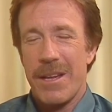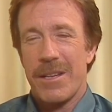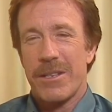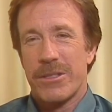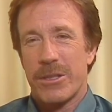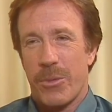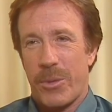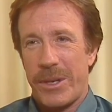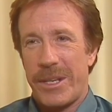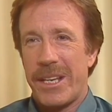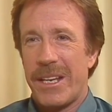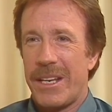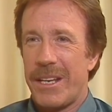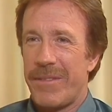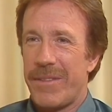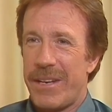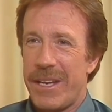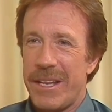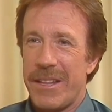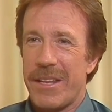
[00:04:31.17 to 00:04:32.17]
So we did leave
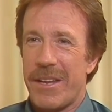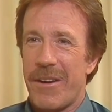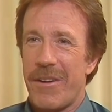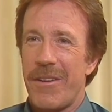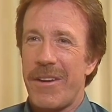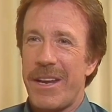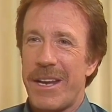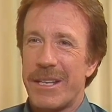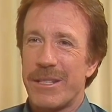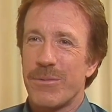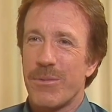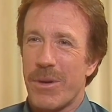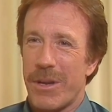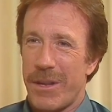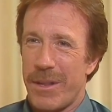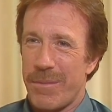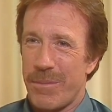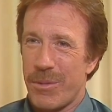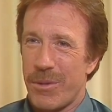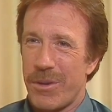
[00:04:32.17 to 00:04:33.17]
it in there, and it's one of
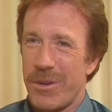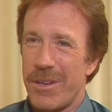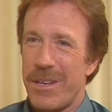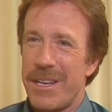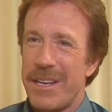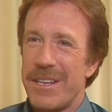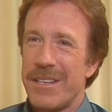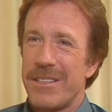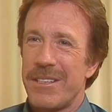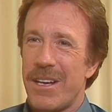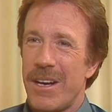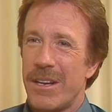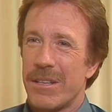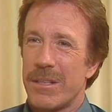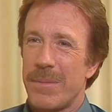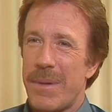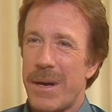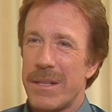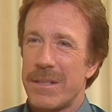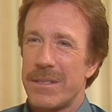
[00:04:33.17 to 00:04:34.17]
the more talked
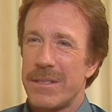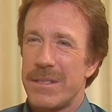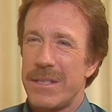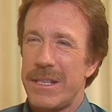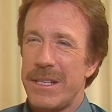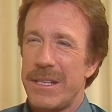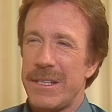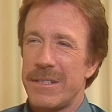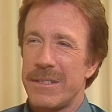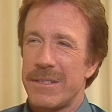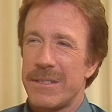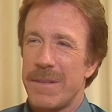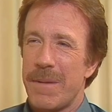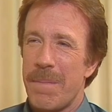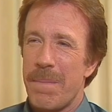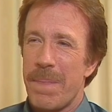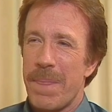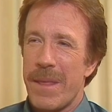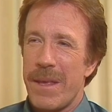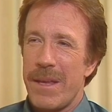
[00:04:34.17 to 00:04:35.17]
about scenes.
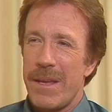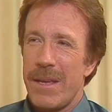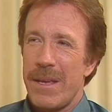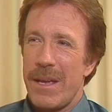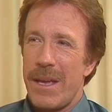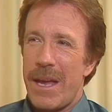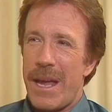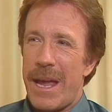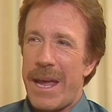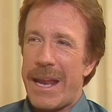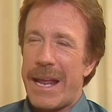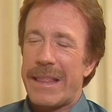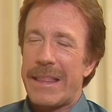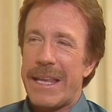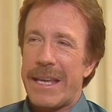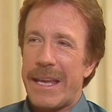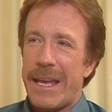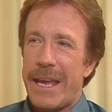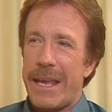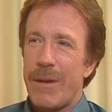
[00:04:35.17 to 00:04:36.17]
And I
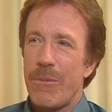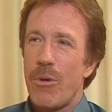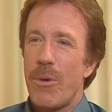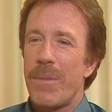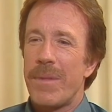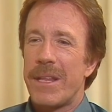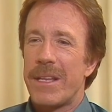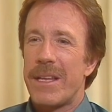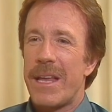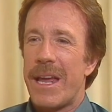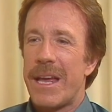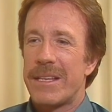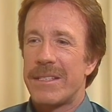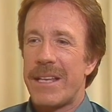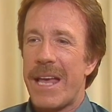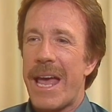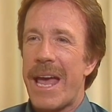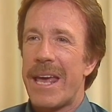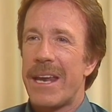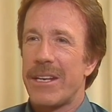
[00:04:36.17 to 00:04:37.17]
think any woman that has
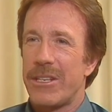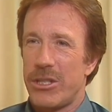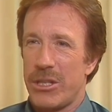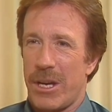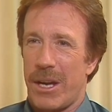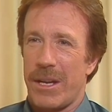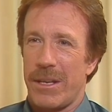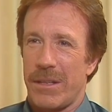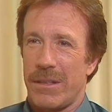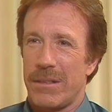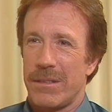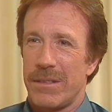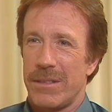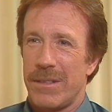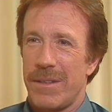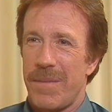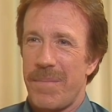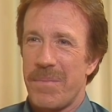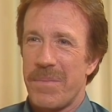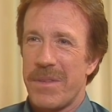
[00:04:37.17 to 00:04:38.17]
had a child
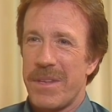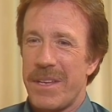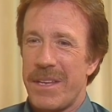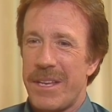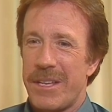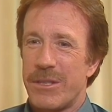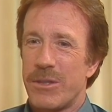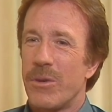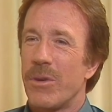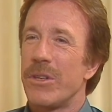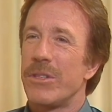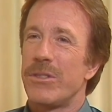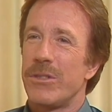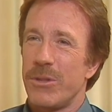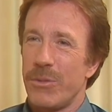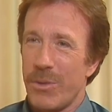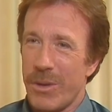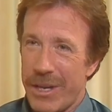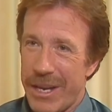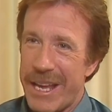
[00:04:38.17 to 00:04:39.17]
is going to
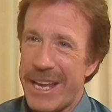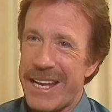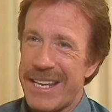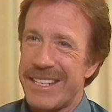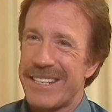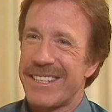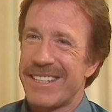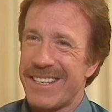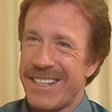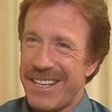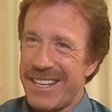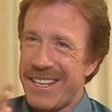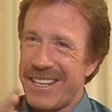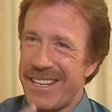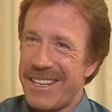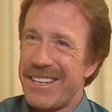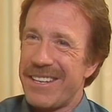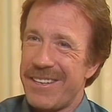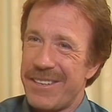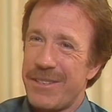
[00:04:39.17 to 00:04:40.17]
relate
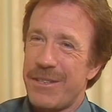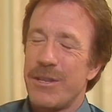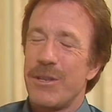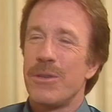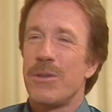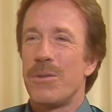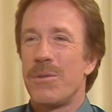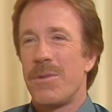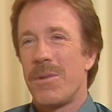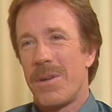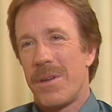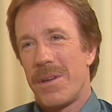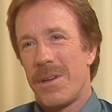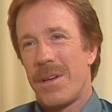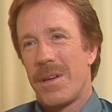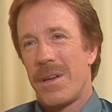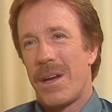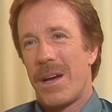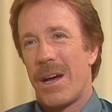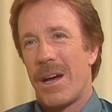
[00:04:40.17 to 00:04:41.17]
to
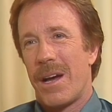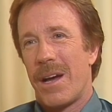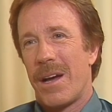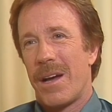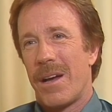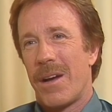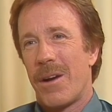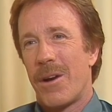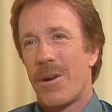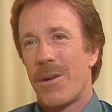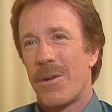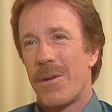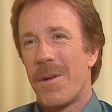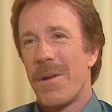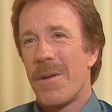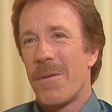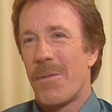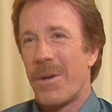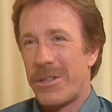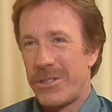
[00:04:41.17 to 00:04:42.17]
her,
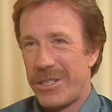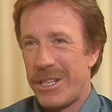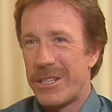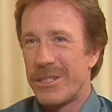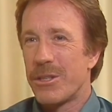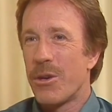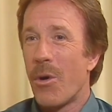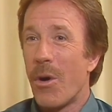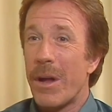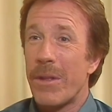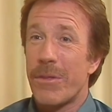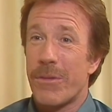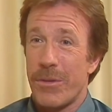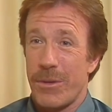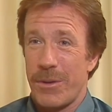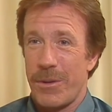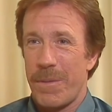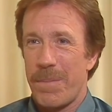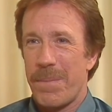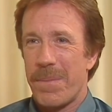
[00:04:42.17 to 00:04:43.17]
what she is going through.